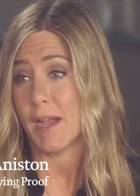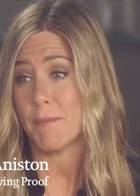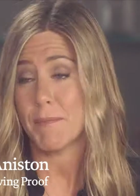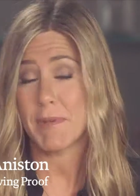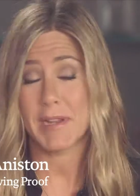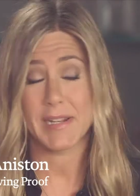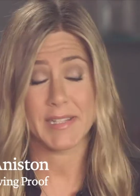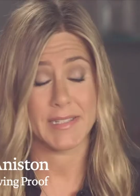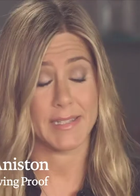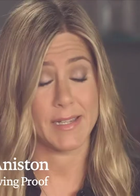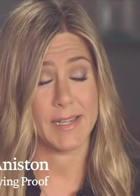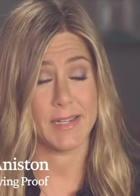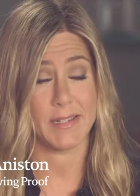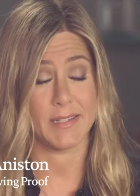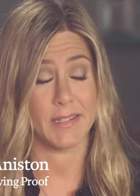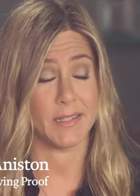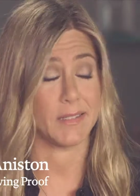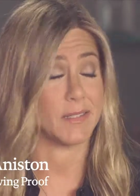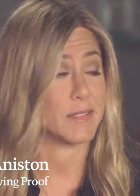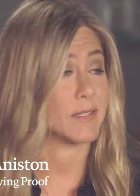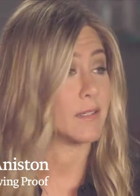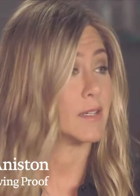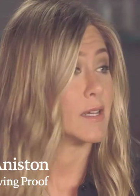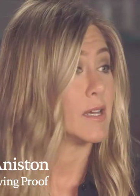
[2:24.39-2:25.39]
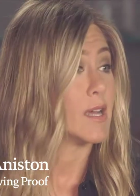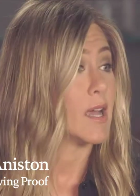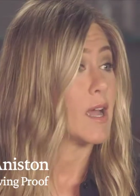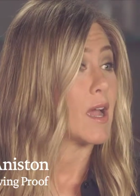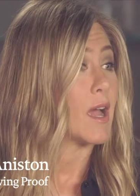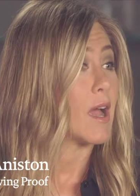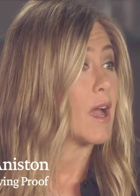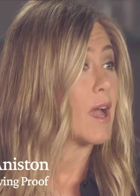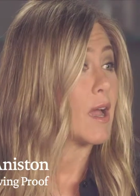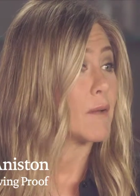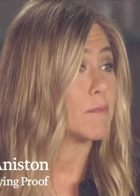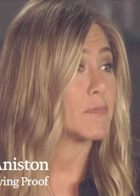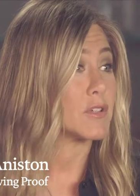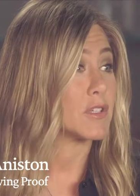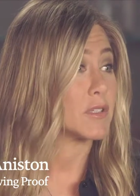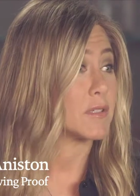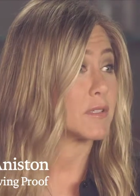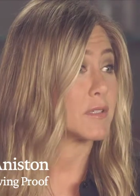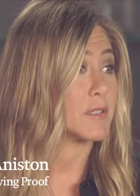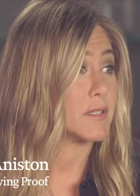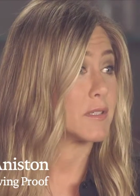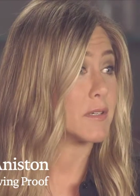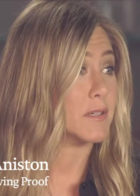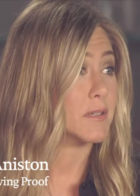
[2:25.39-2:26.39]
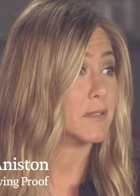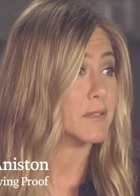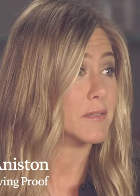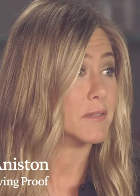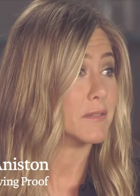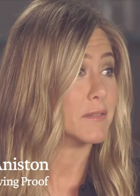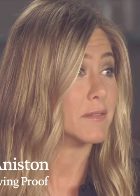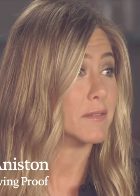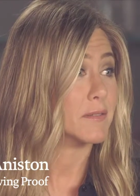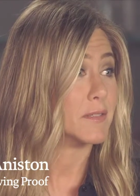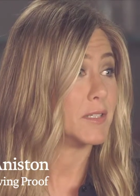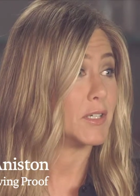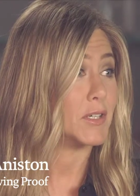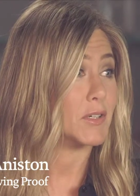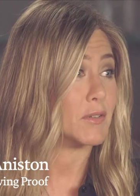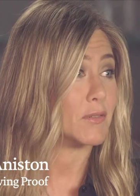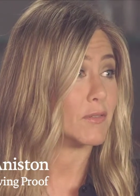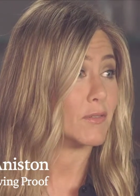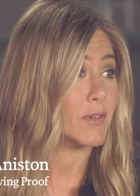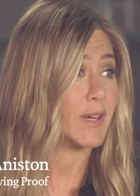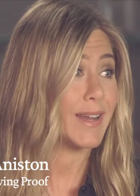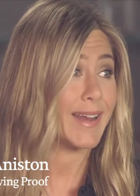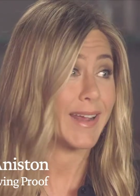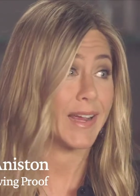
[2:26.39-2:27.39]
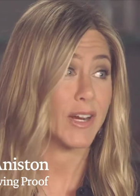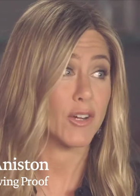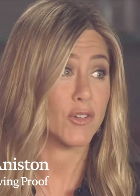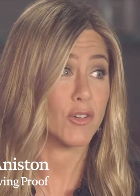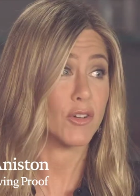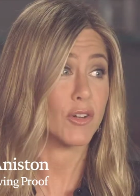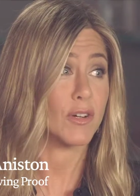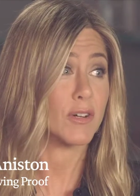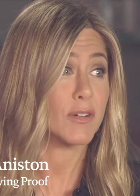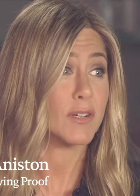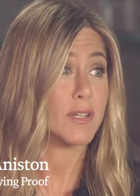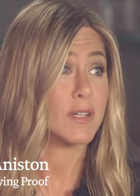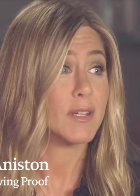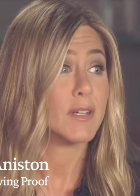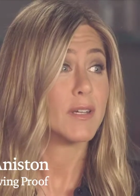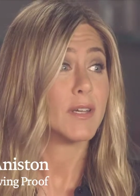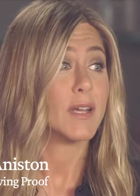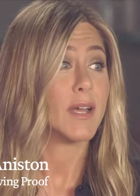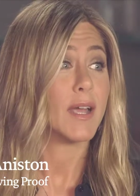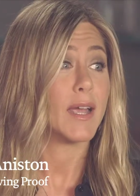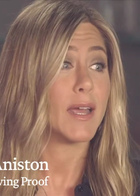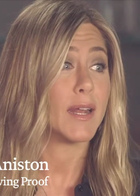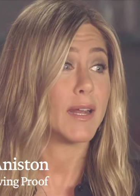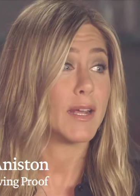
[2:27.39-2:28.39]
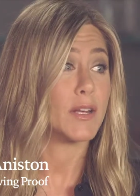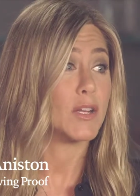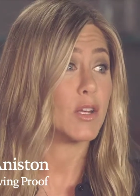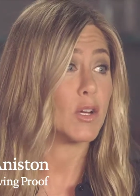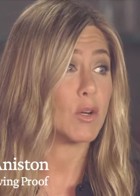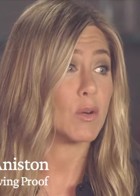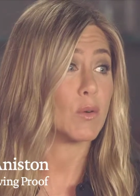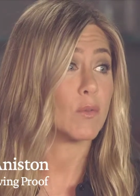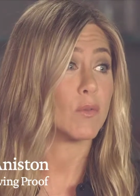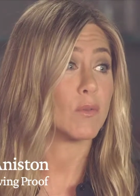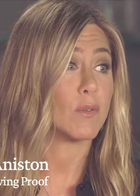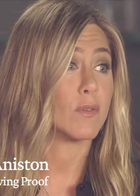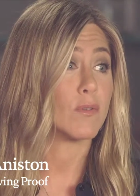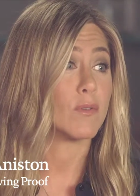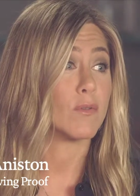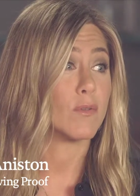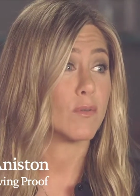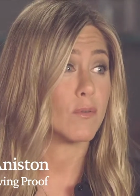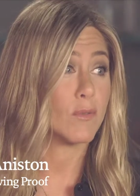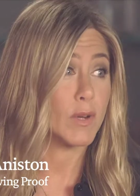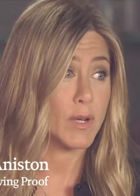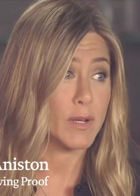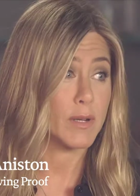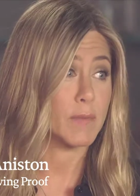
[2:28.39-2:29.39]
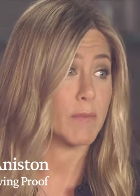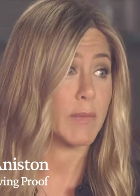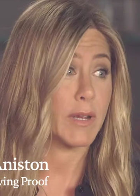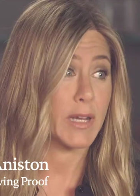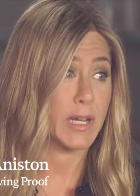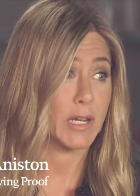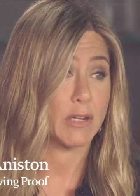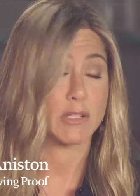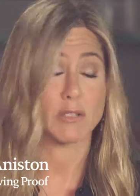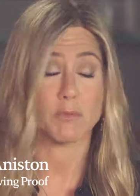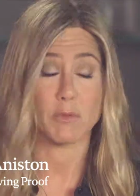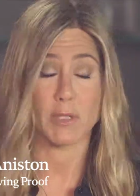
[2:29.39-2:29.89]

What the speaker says: I'm not a scientist. I'm just, you know, an actor, and I know what my hair has